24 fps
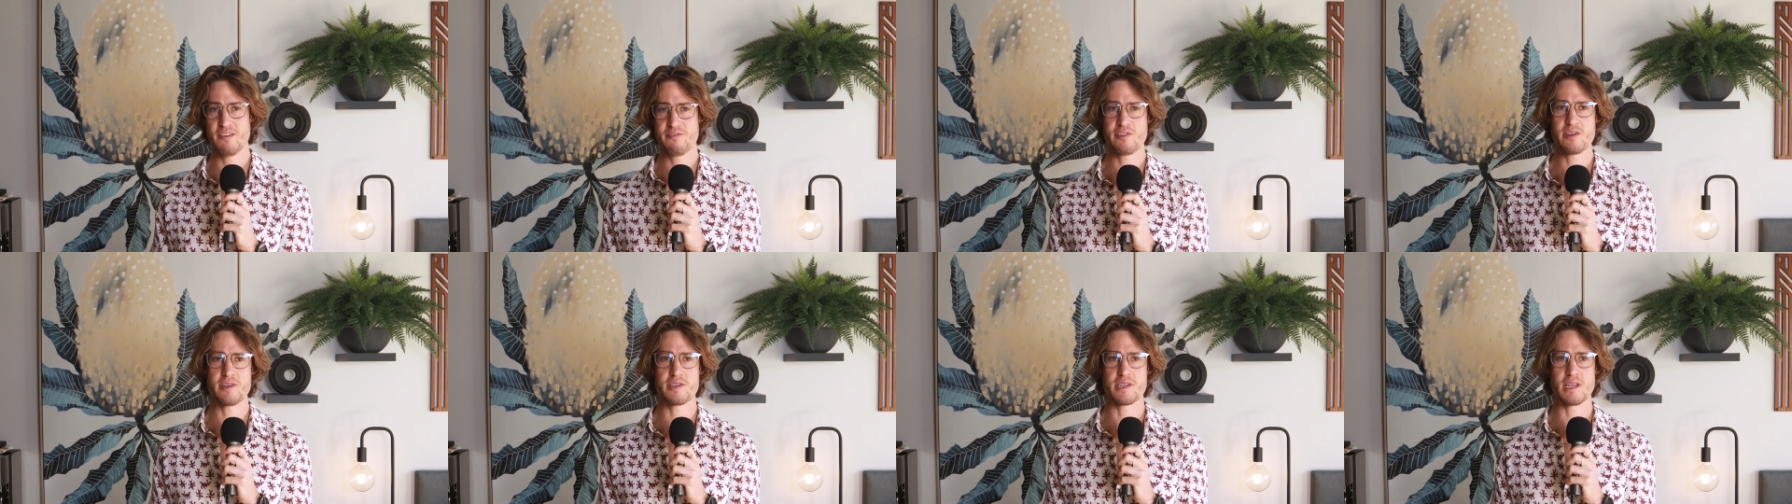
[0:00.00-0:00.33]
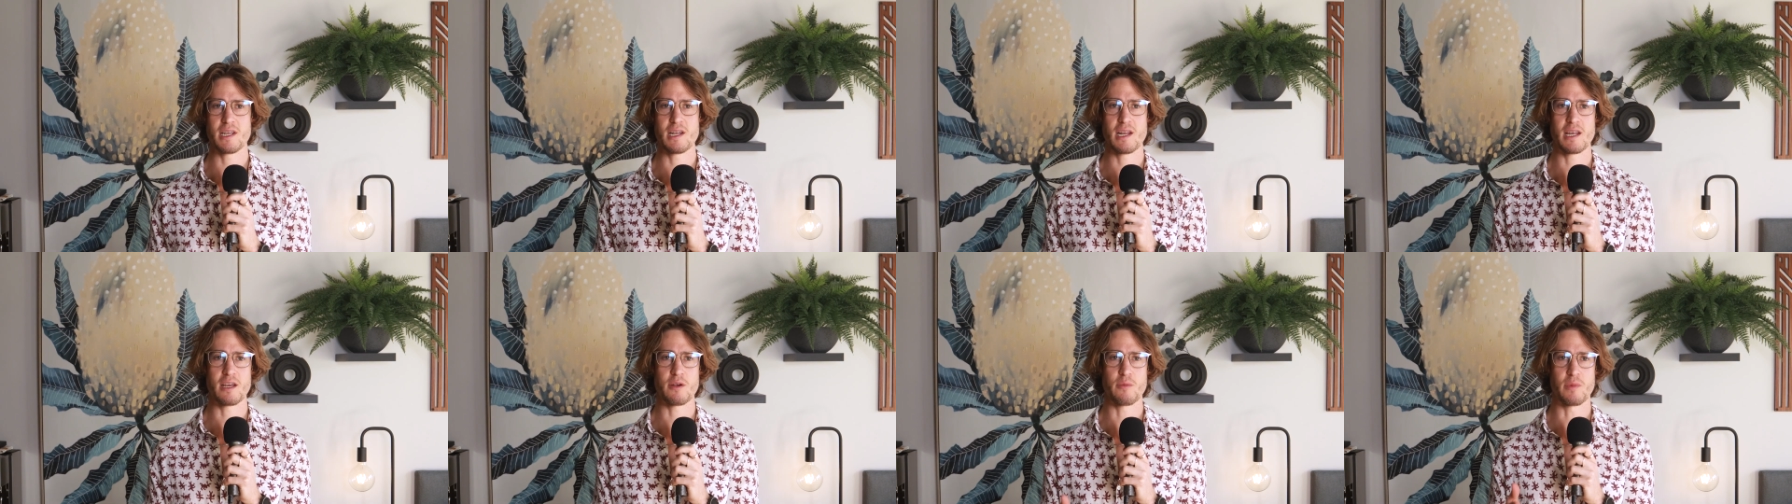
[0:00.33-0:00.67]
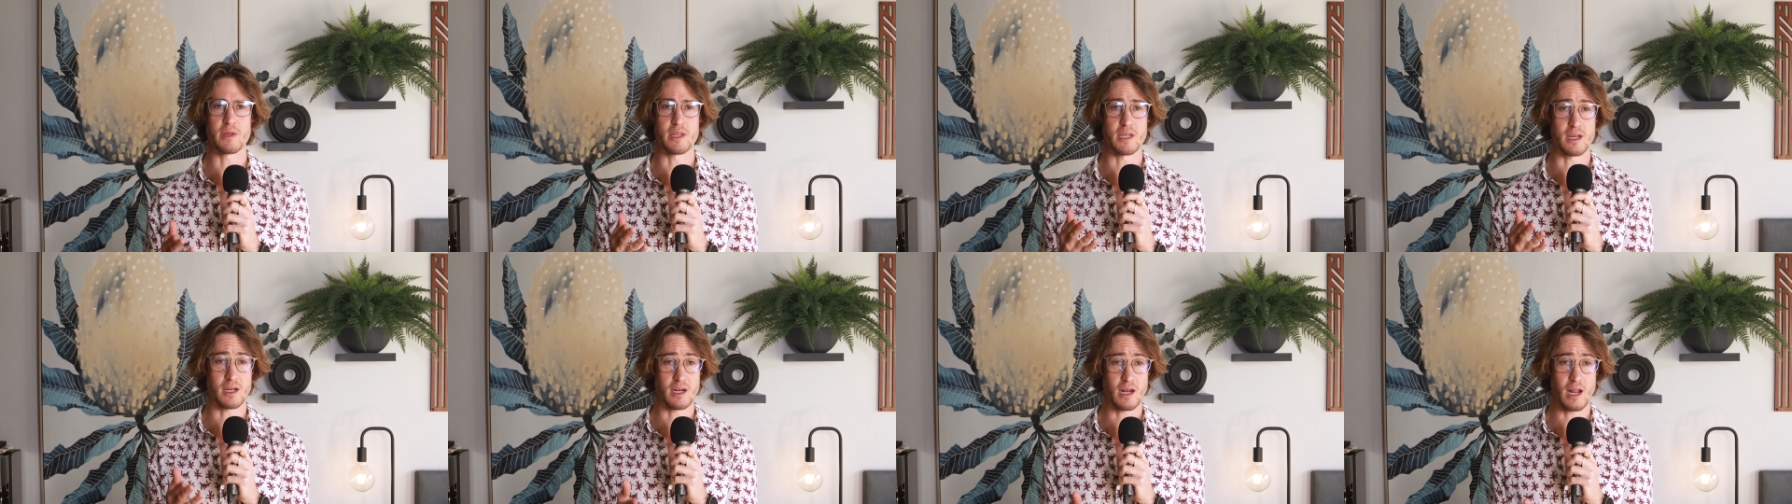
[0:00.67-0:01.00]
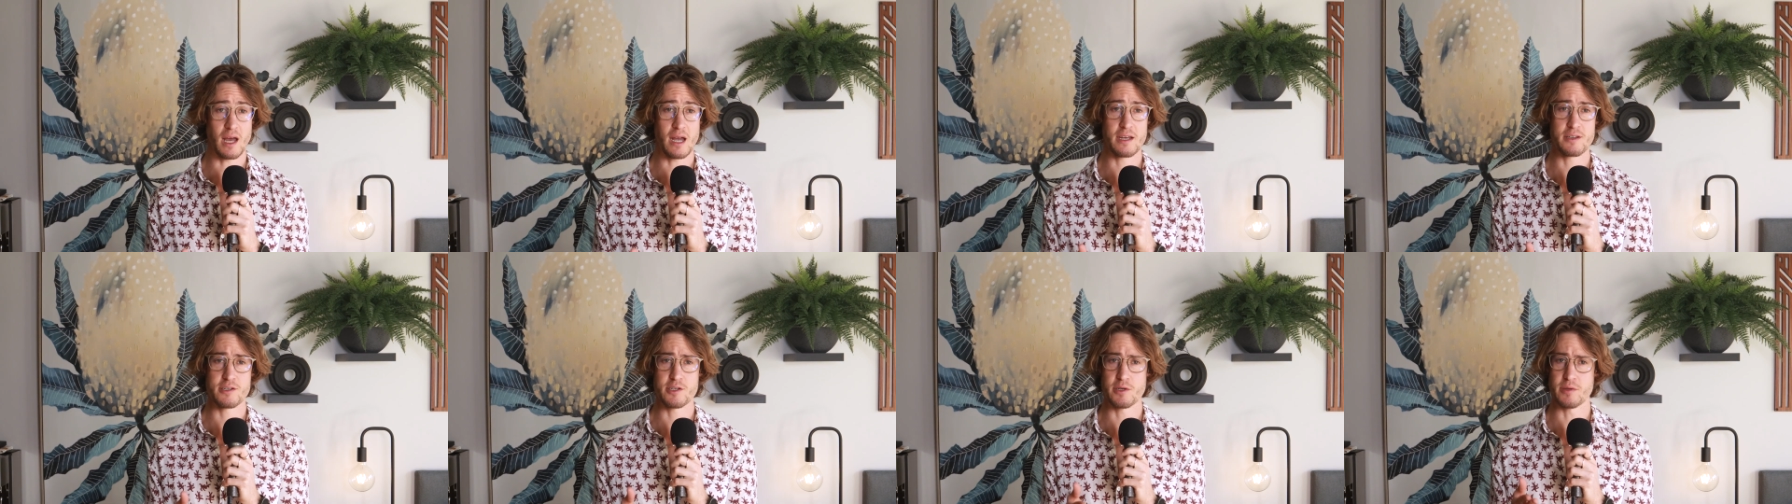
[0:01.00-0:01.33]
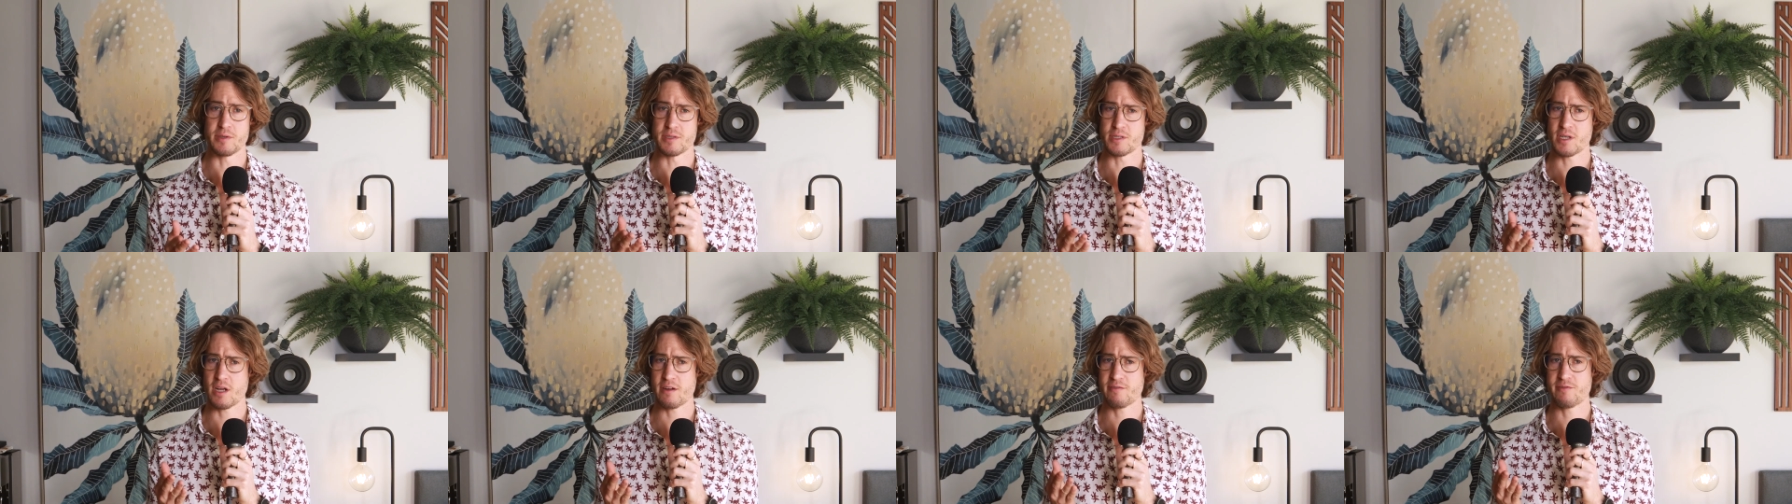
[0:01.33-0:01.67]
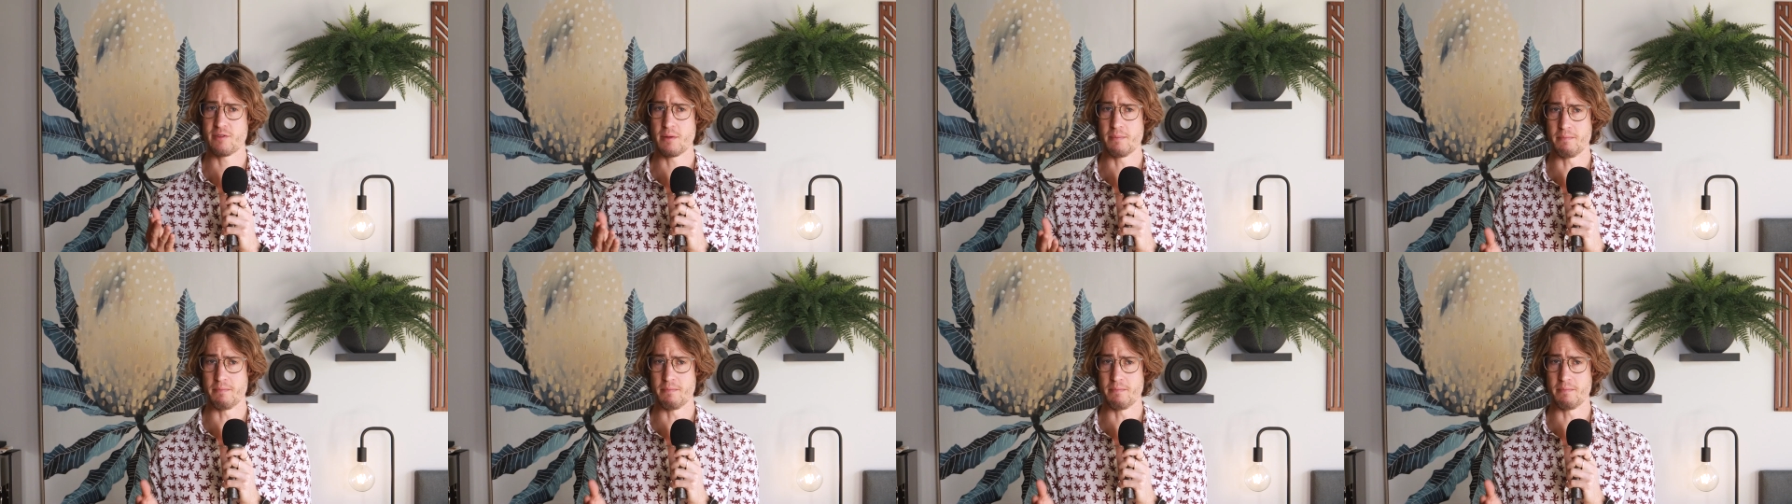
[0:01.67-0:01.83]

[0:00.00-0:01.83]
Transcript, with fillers: If you're dealing with a client who is not